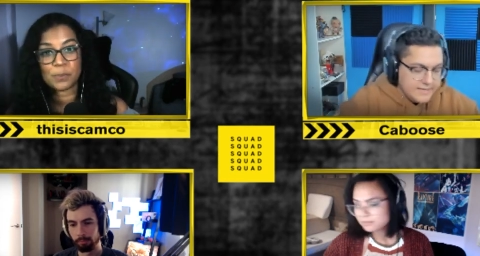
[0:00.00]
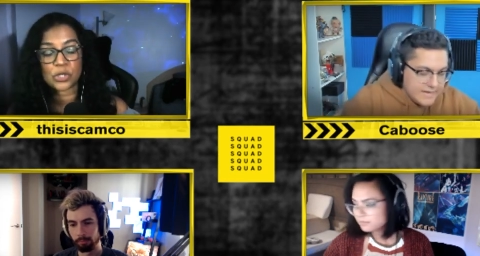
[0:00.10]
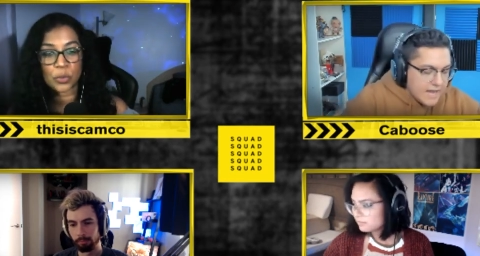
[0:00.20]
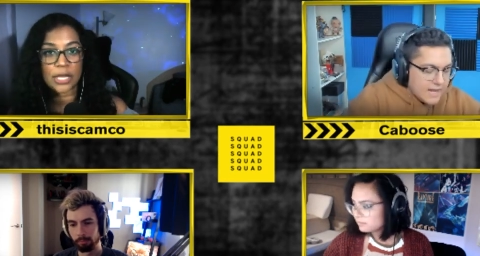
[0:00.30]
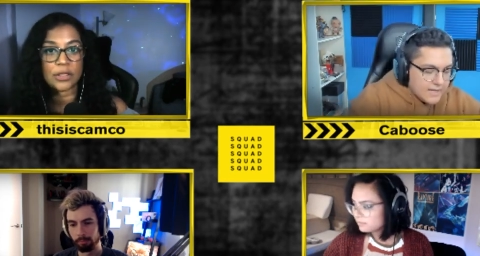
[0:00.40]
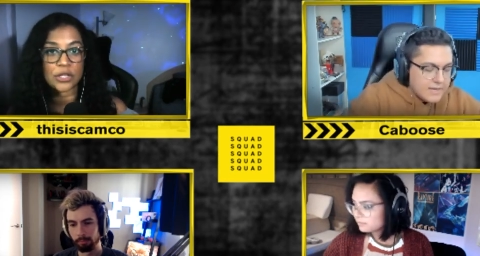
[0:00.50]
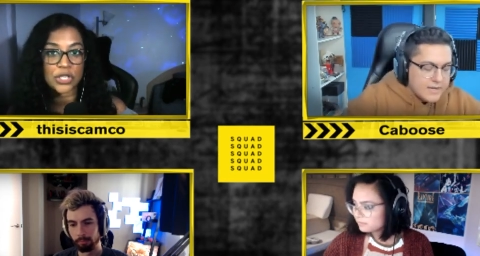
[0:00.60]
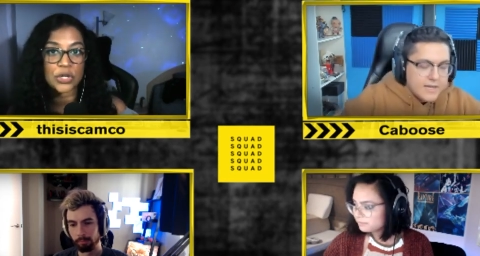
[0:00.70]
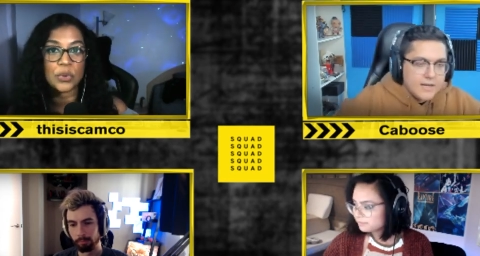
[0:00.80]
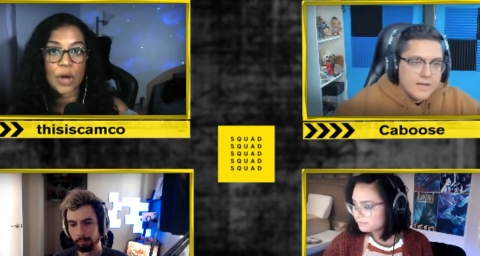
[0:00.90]
Speaker 1: between yeah. the
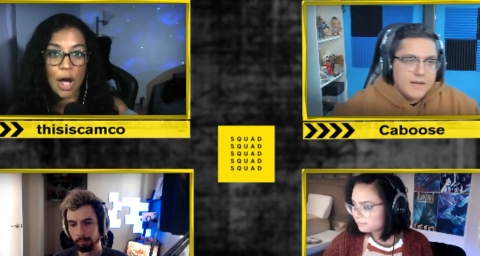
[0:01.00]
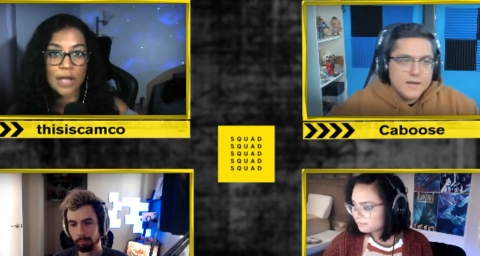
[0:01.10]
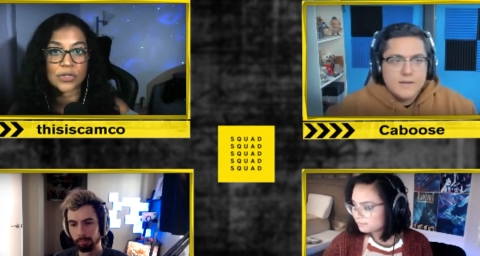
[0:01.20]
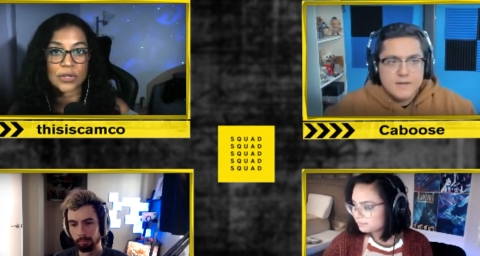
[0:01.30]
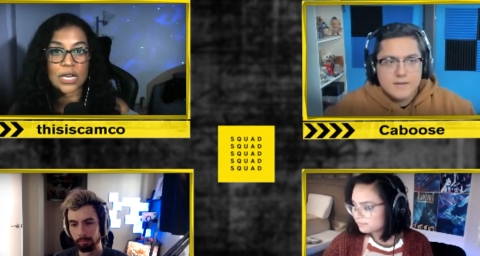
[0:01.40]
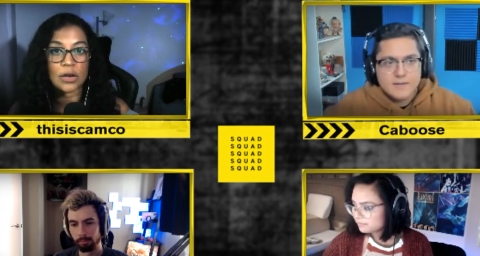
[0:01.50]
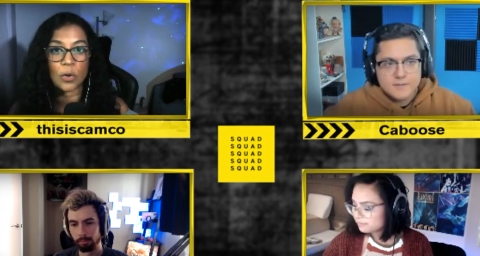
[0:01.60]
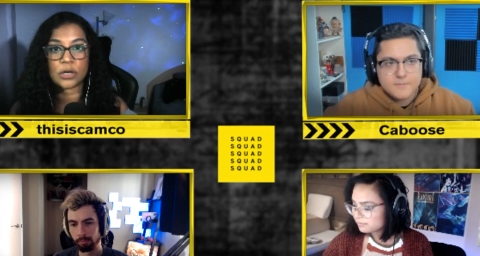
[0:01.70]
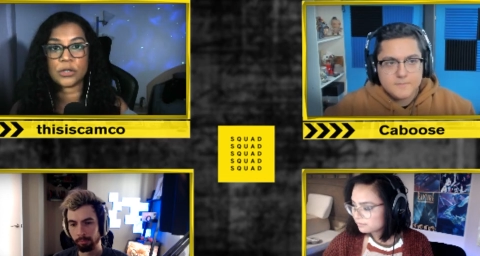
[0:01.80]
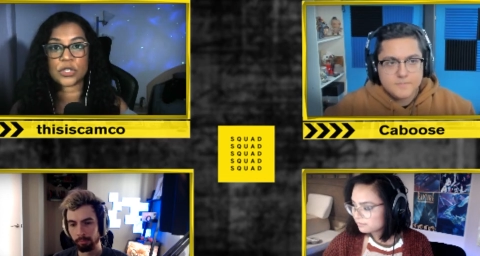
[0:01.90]
two consoles in
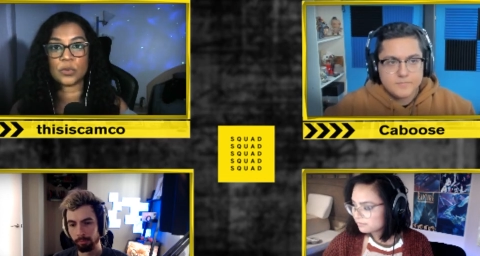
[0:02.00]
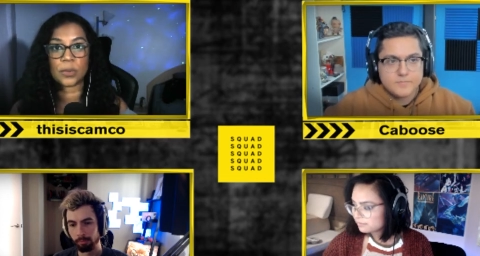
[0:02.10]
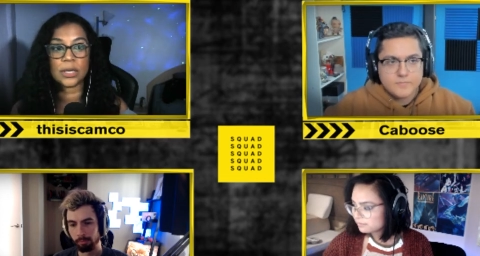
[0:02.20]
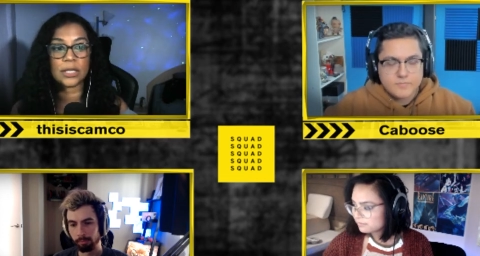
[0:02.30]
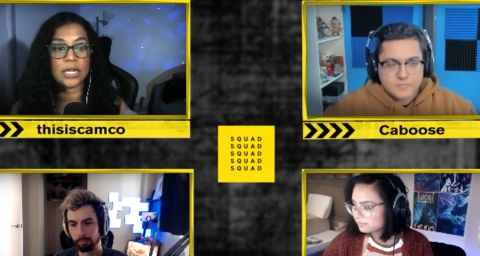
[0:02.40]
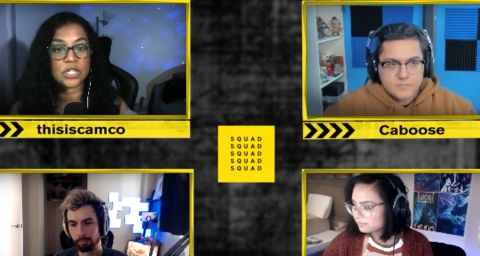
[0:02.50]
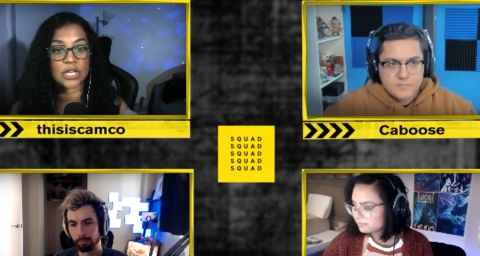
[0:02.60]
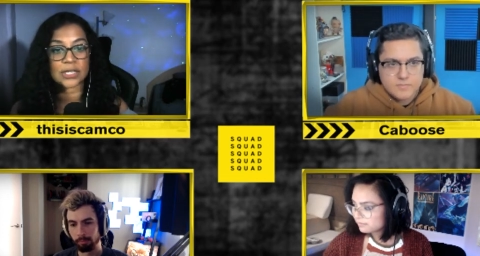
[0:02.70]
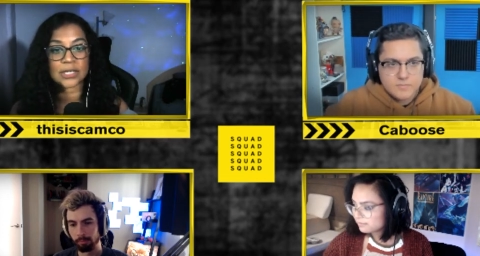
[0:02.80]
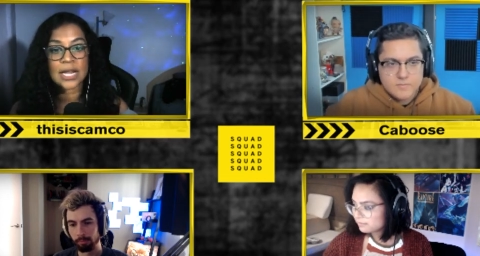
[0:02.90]
order to really
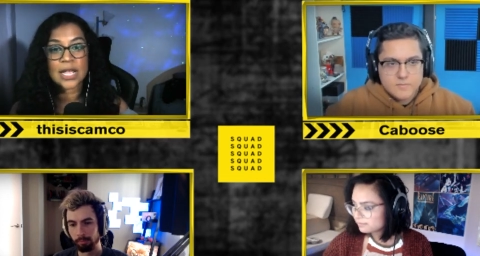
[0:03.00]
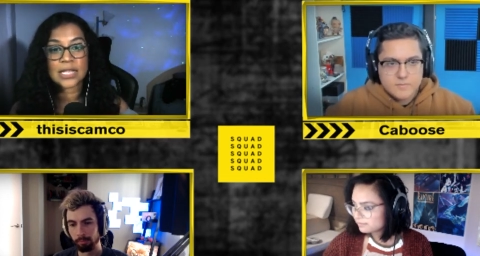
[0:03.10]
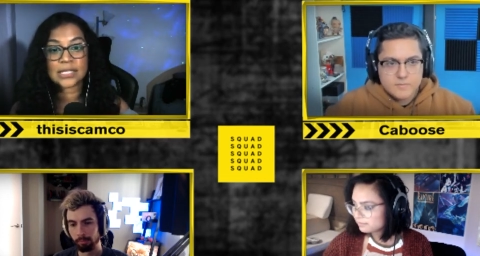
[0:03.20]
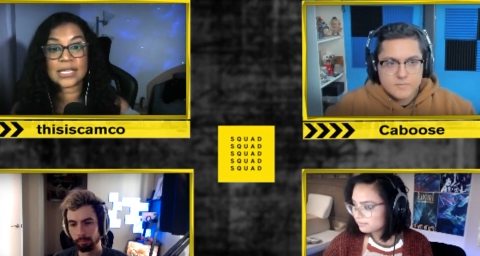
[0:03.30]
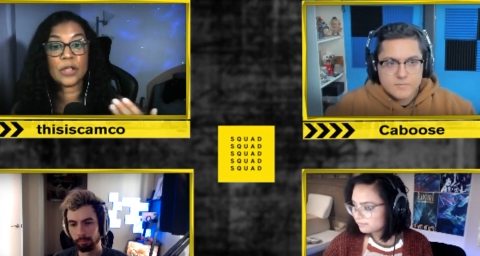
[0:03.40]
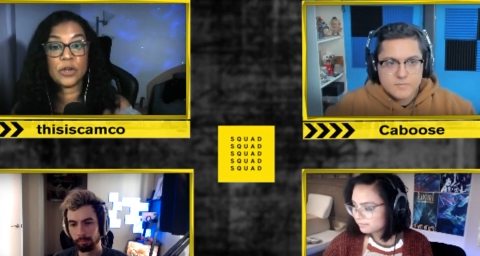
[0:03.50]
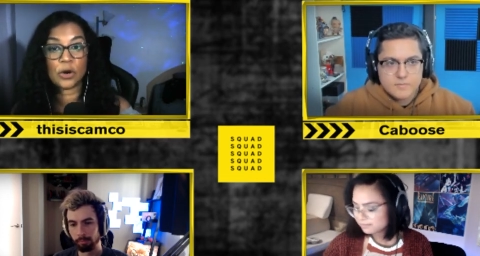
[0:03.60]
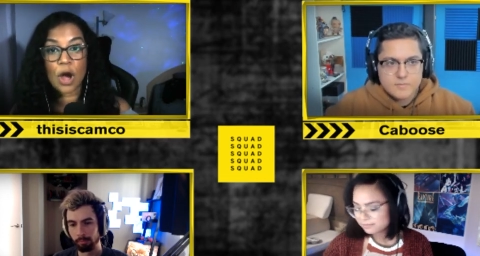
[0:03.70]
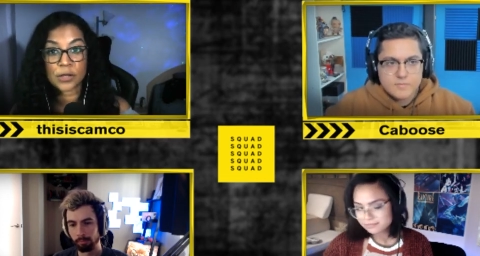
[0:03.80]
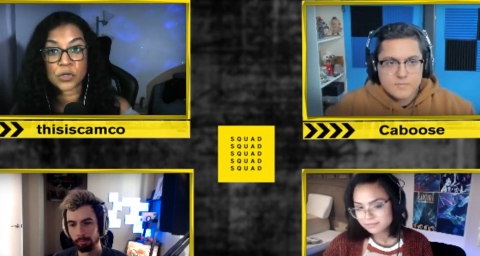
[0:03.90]
just sell your
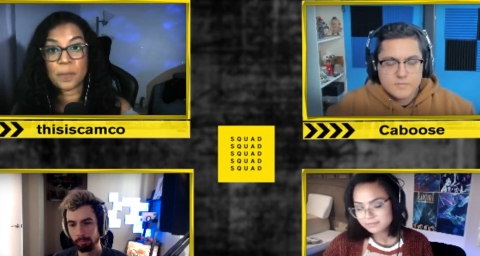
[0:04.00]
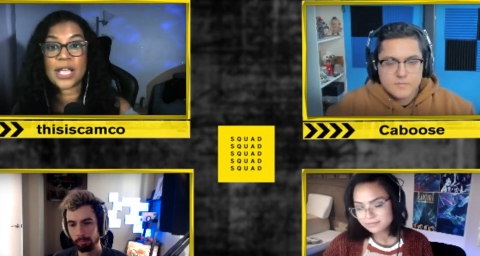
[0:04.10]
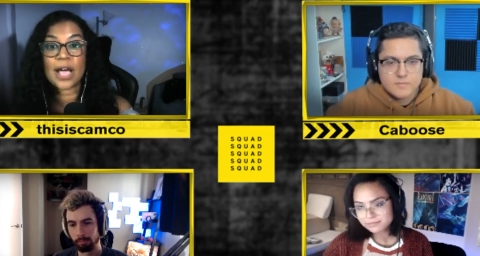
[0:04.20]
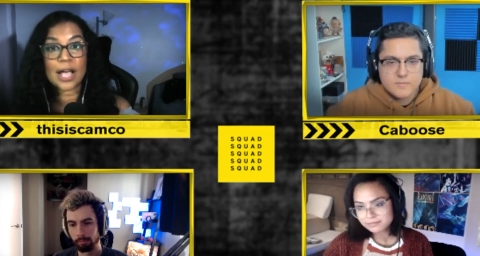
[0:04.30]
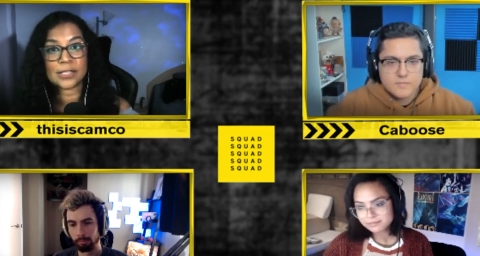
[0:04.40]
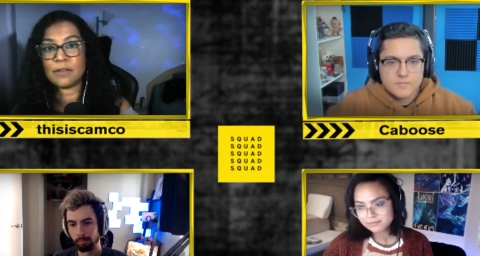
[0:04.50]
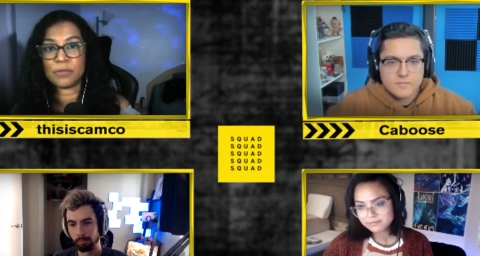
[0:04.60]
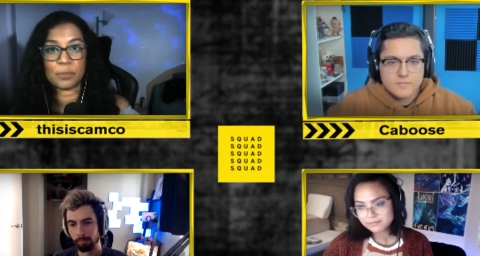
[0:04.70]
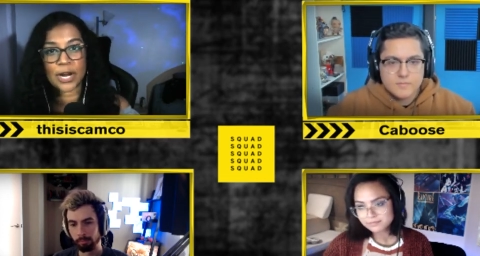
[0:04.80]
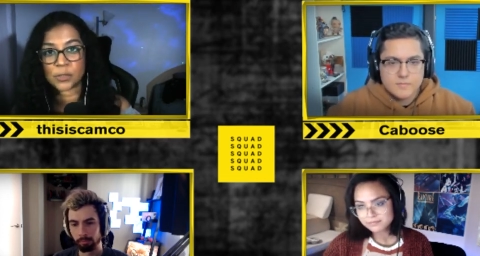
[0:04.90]
console because of
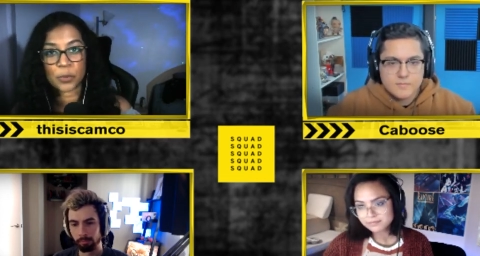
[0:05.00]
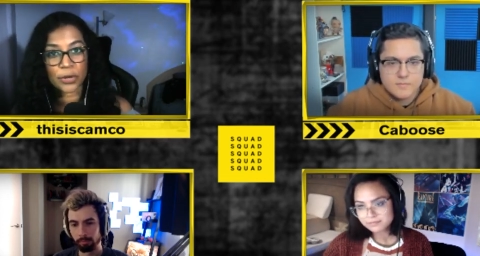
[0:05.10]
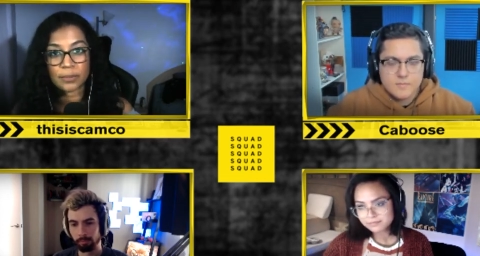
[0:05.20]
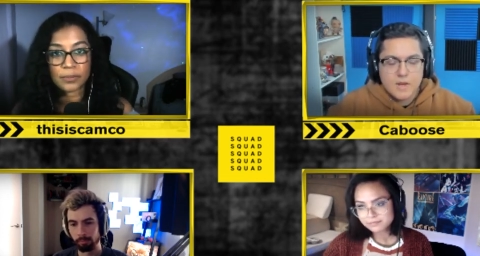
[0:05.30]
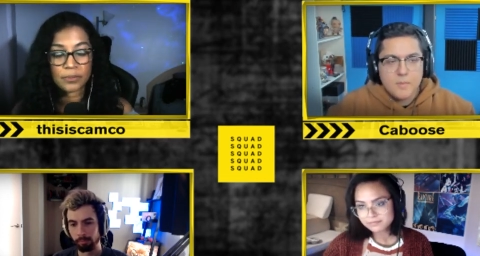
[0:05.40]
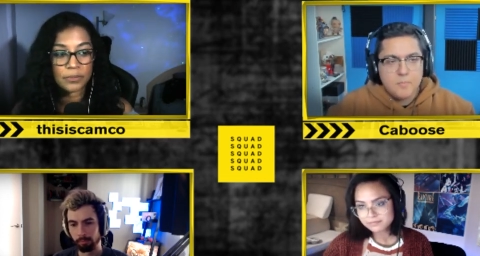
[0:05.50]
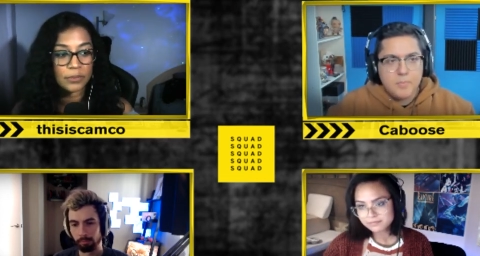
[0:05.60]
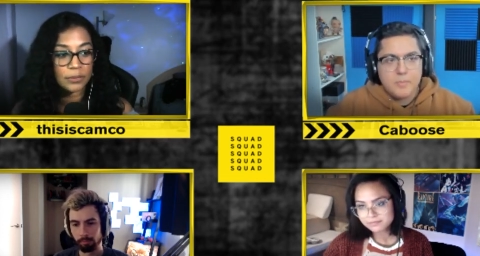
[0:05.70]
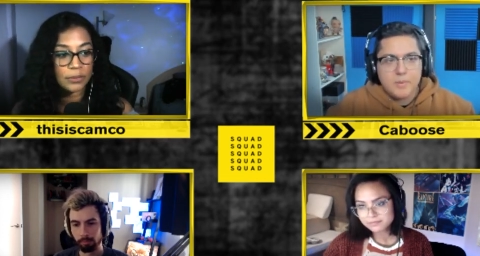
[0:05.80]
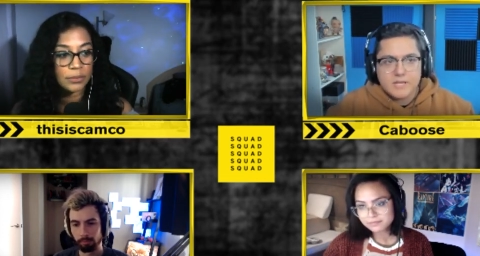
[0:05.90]
the price point.
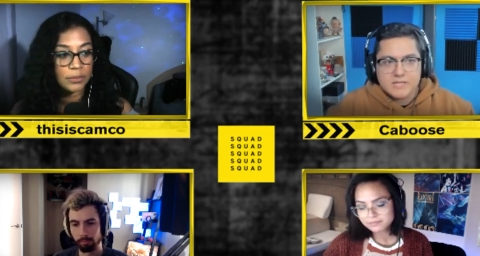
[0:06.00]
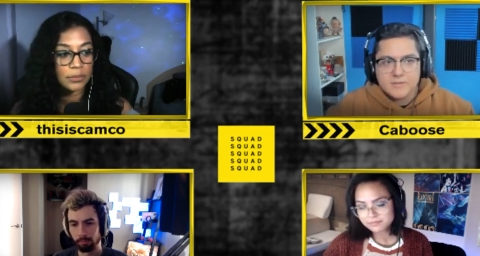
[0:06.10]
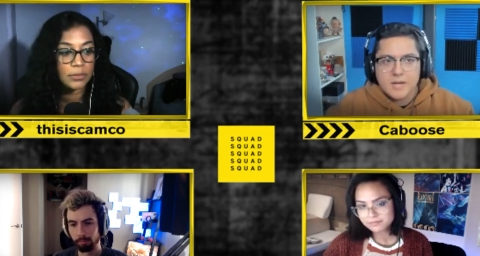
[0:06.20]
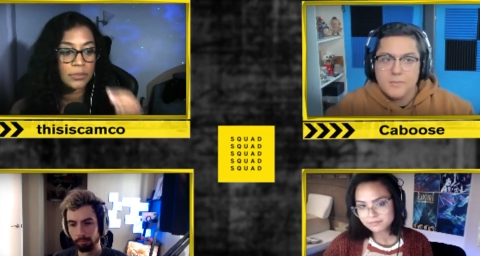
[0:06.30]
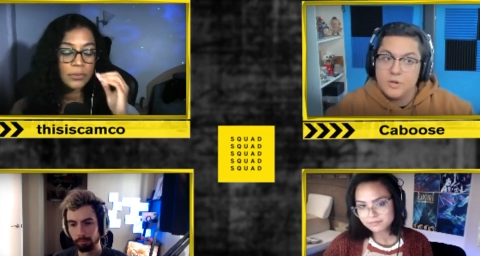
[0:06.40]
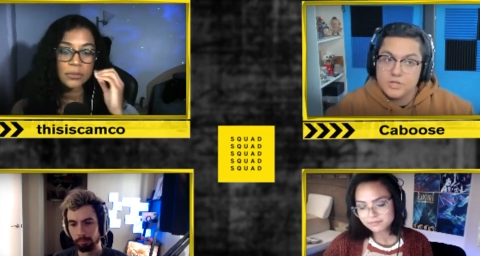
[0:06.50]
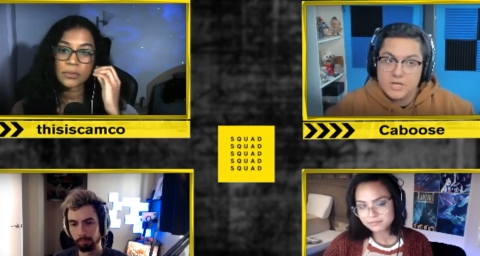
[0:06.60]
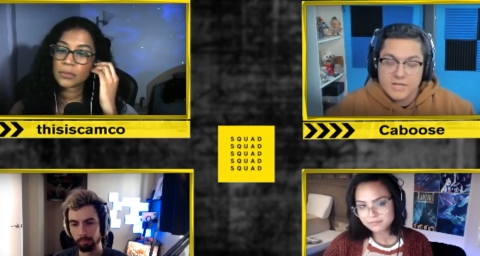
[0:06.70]
Speaker 2: But but at the same time, you also got to